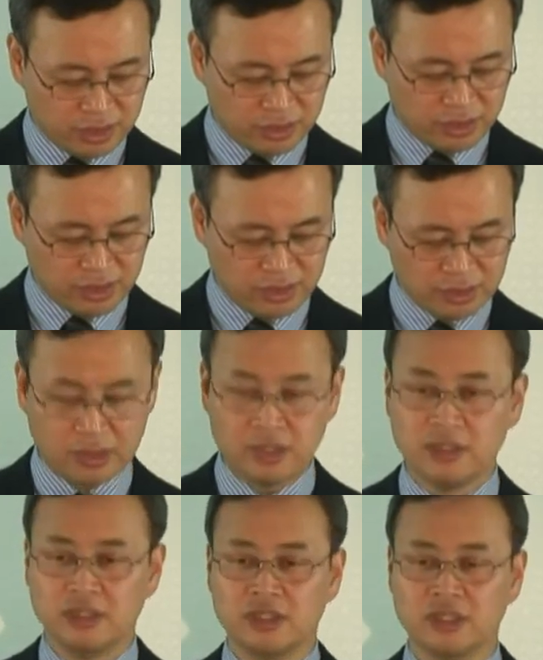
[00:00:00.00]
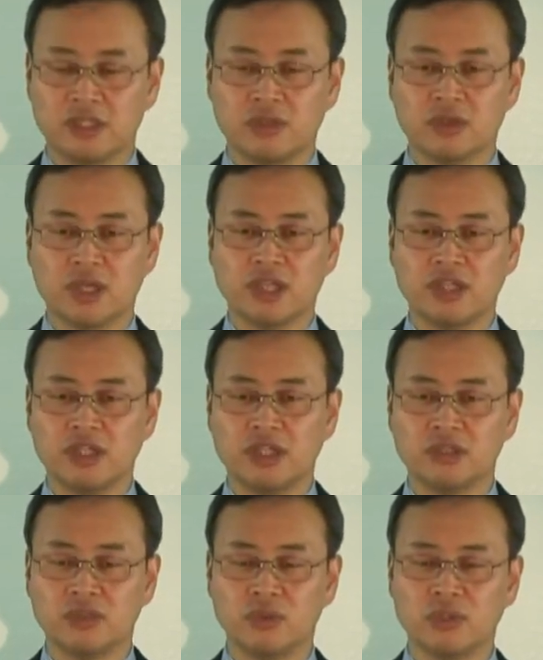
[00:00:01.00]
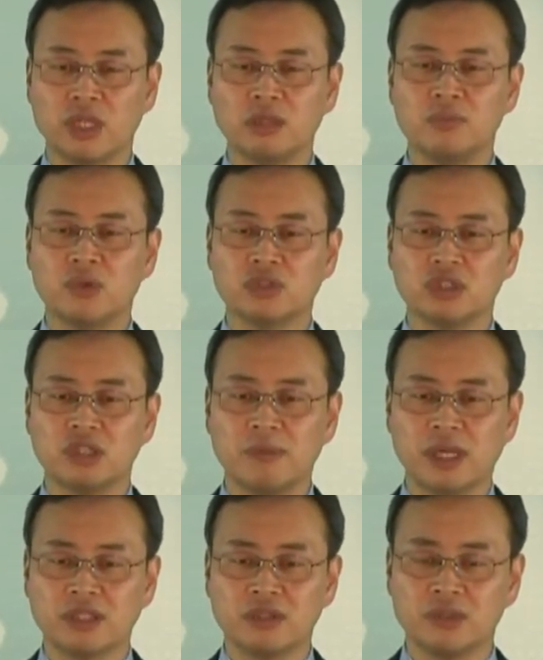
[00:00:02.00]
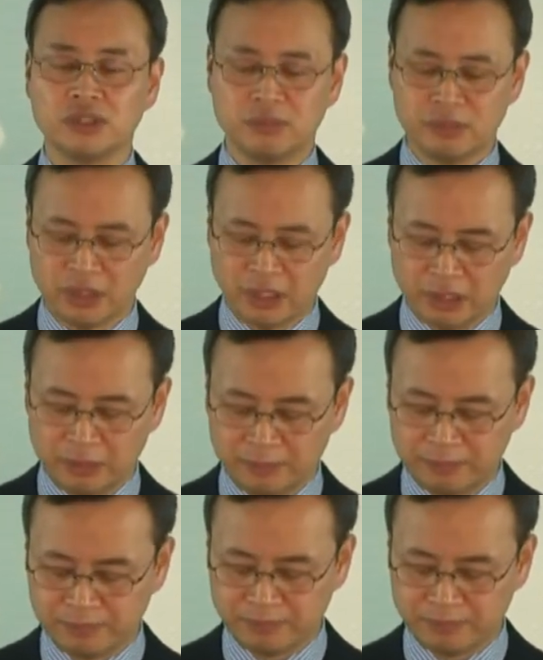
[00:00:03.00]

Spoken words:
so that you may not sin.